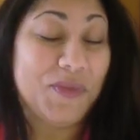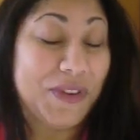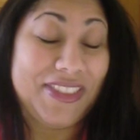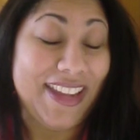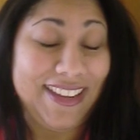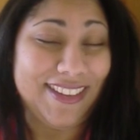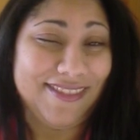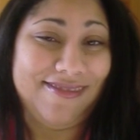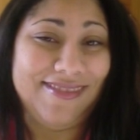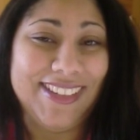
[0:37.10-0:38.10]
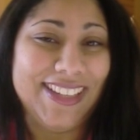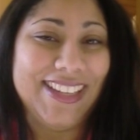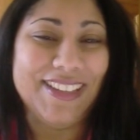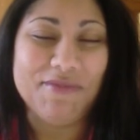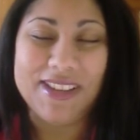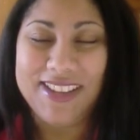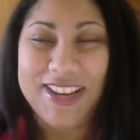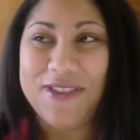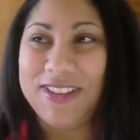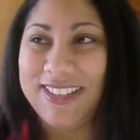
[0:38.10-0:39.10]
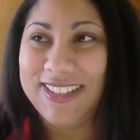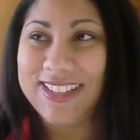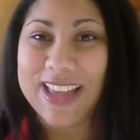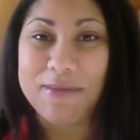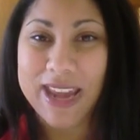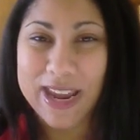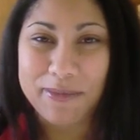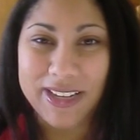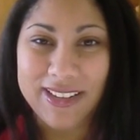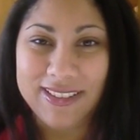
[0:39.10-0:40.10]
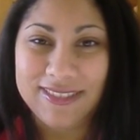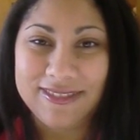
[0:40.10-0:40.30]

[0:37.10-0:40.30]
well, thank you. But you know what it is? I'm happy.